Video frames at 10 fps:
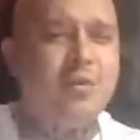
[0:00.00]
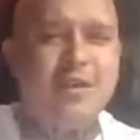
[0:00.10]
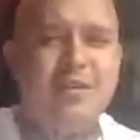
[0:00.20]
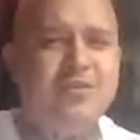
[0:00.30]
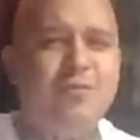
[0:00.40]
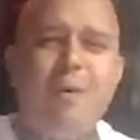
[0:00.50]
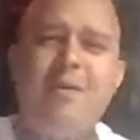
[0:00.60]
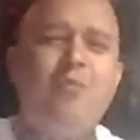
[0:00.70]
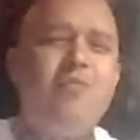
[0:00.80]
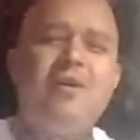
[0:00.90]
I was like, this fool
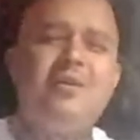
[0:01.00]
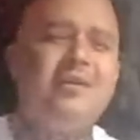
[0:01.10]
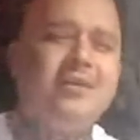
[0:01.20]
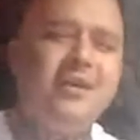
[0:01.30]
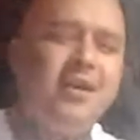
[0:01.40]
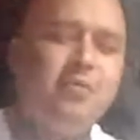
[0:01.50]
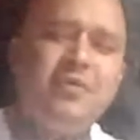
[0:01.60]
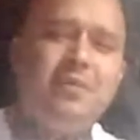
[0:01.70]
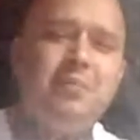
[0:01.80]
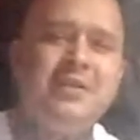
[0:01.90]
ain't he ain't
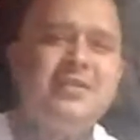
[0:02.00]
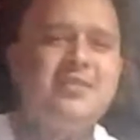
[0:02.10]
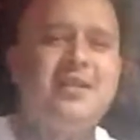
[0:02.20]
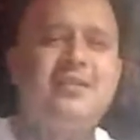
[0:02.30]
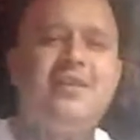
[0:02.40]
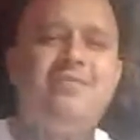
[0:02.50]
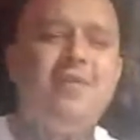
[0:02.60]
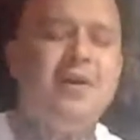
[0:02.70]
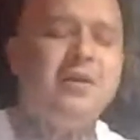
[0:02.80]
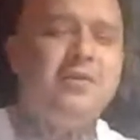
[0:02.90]
with the business like that.
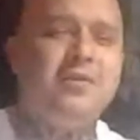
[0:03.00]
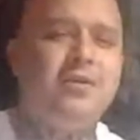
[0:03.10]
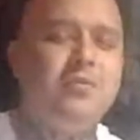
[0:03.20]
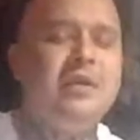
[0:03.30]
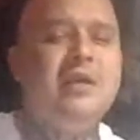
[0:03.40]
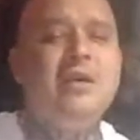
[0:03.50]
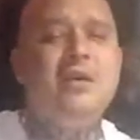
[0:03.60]
Fuck no, homie.